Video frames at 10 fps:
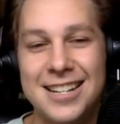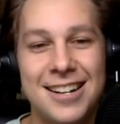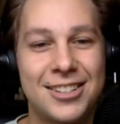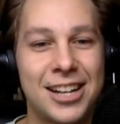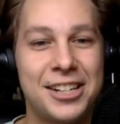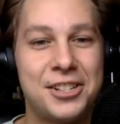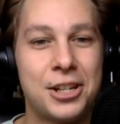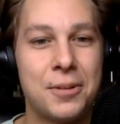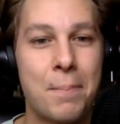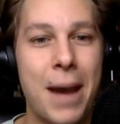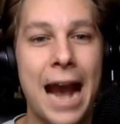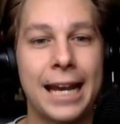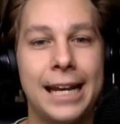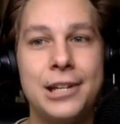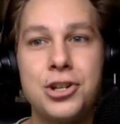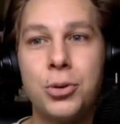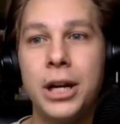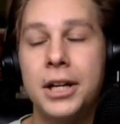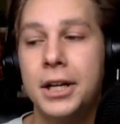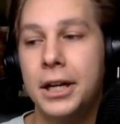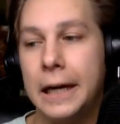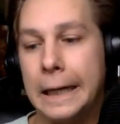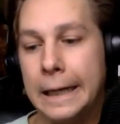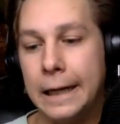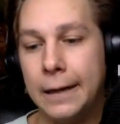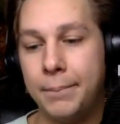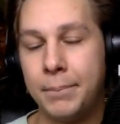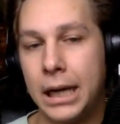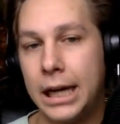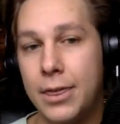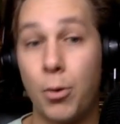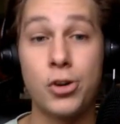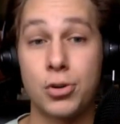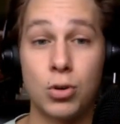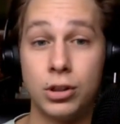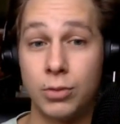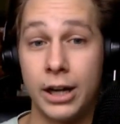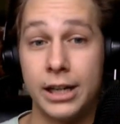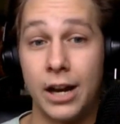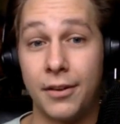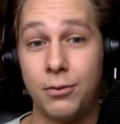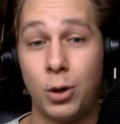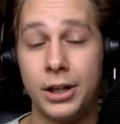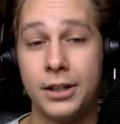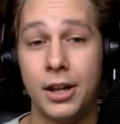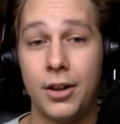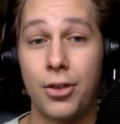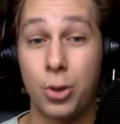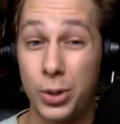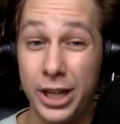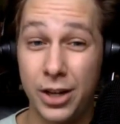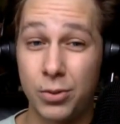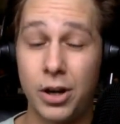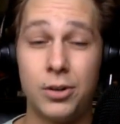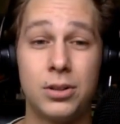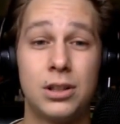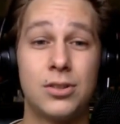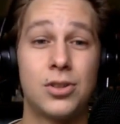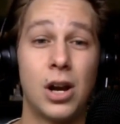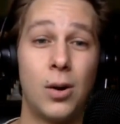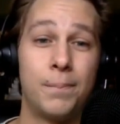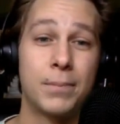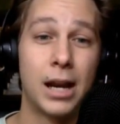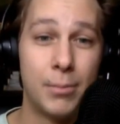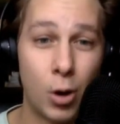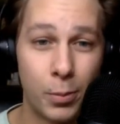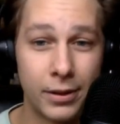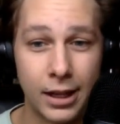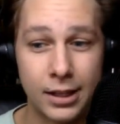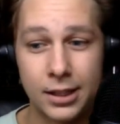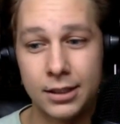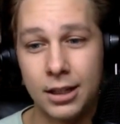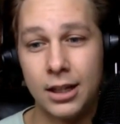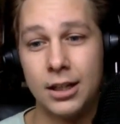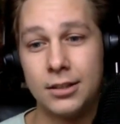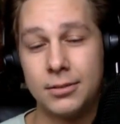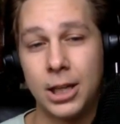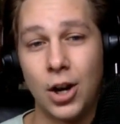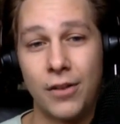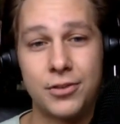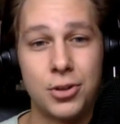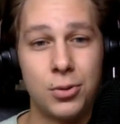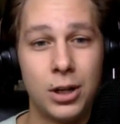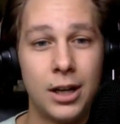excited to get back into it. The boys are rolling right now. They've won three in a row. So I'm hoping they can get off to